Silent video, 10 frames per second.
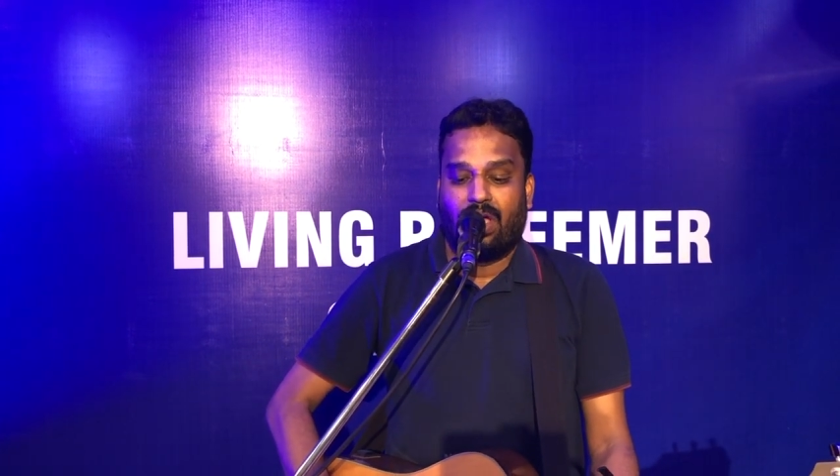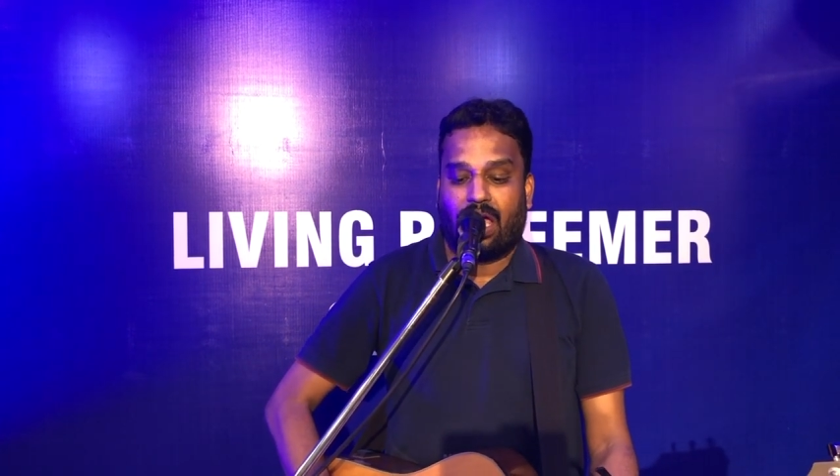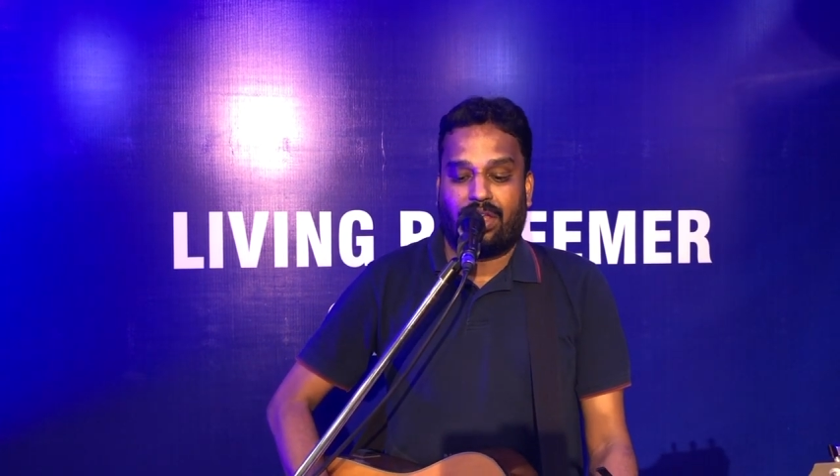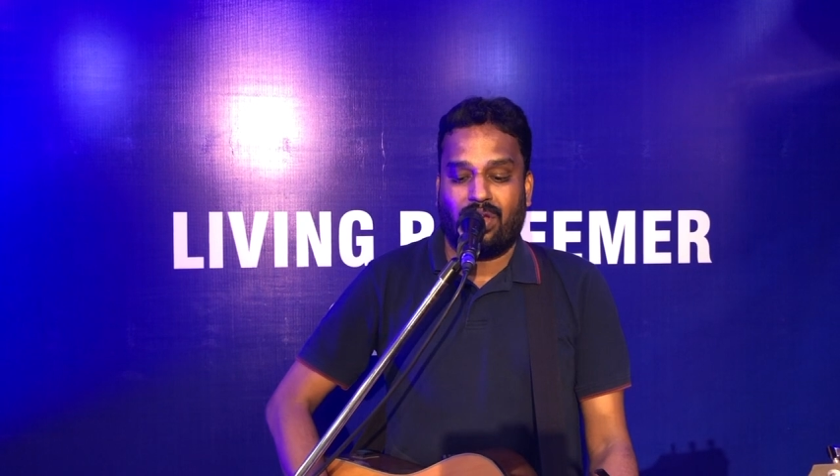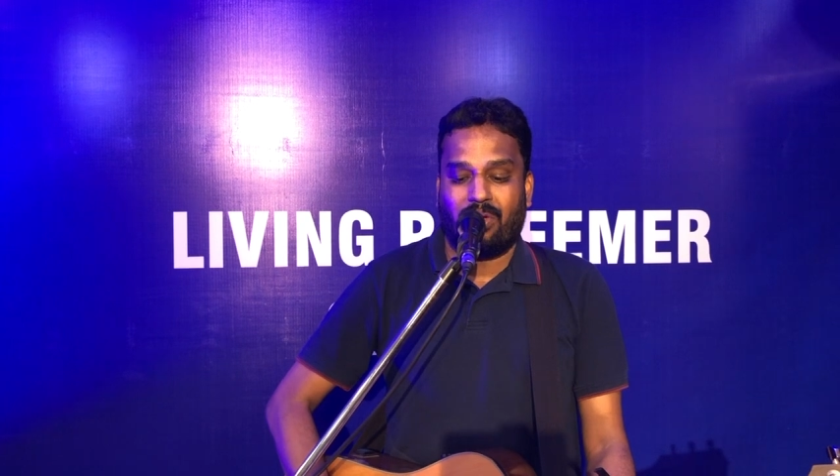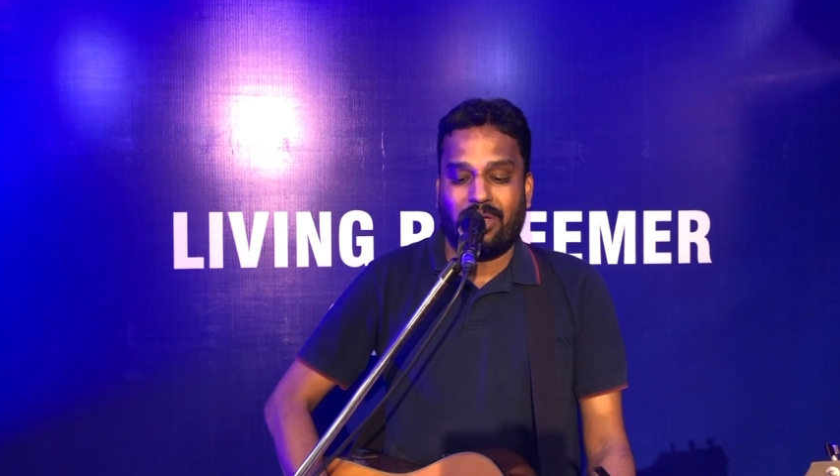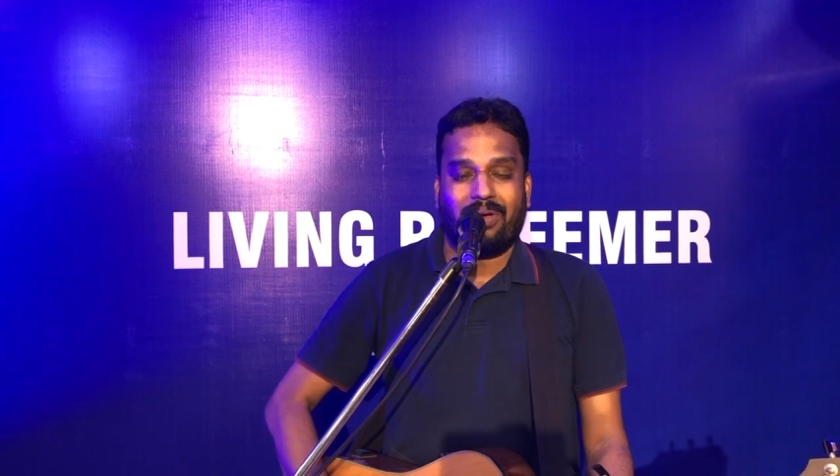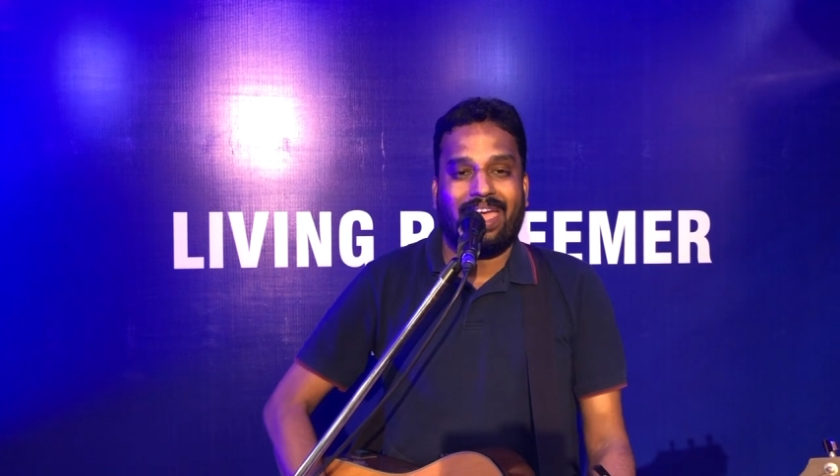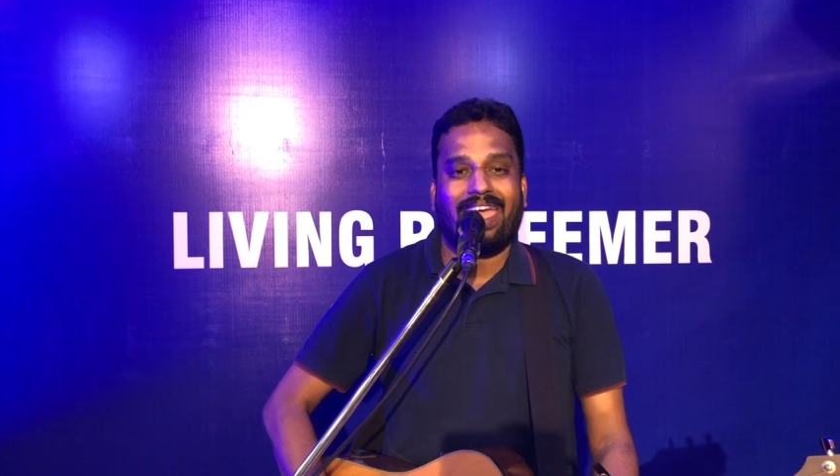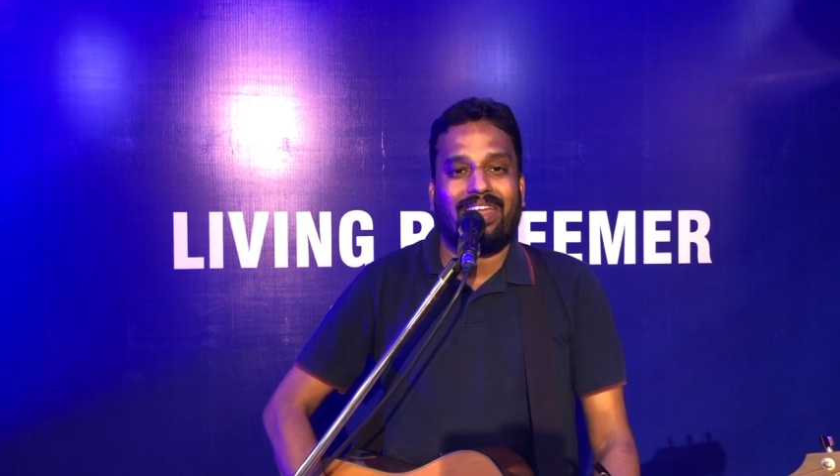I know your
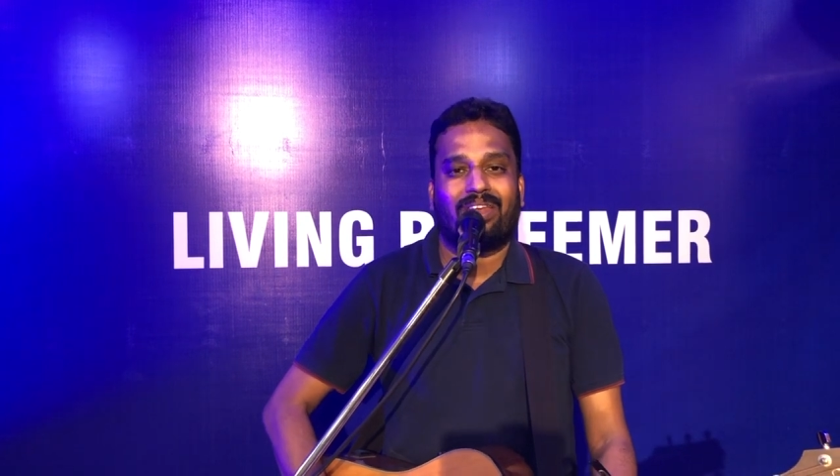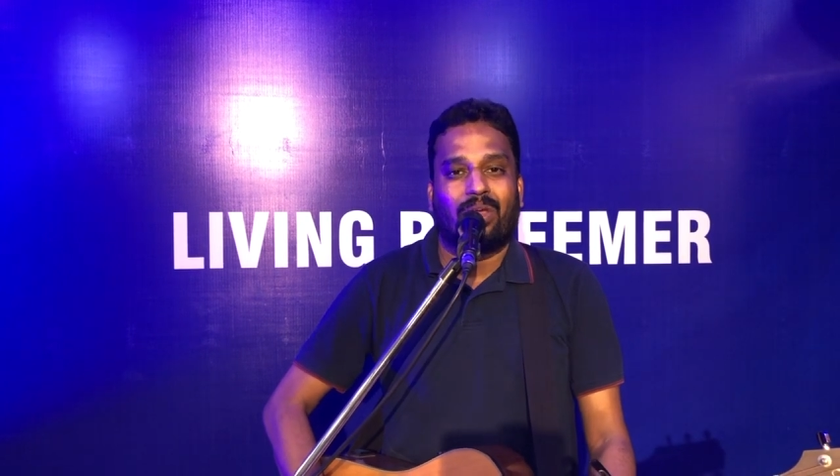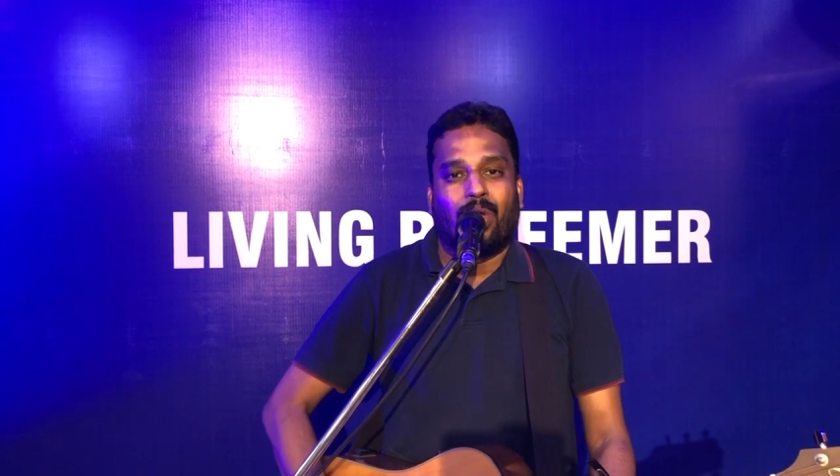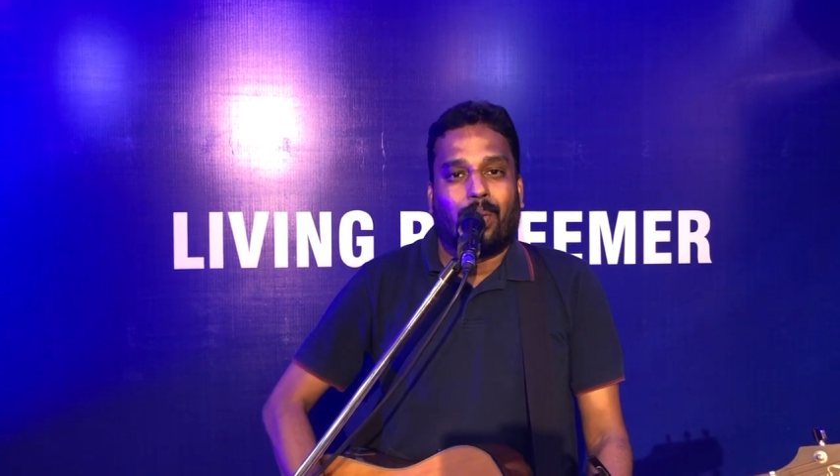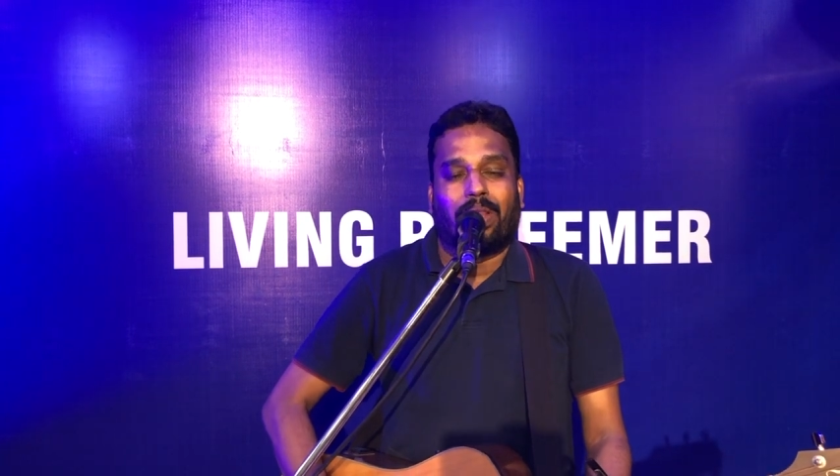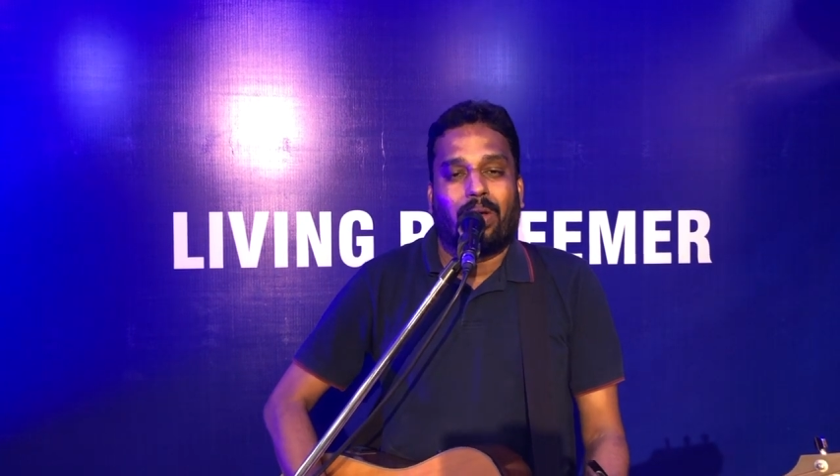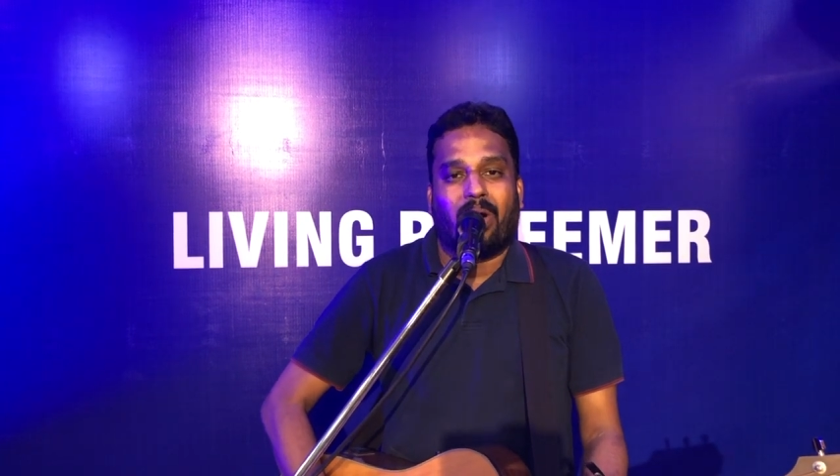hand will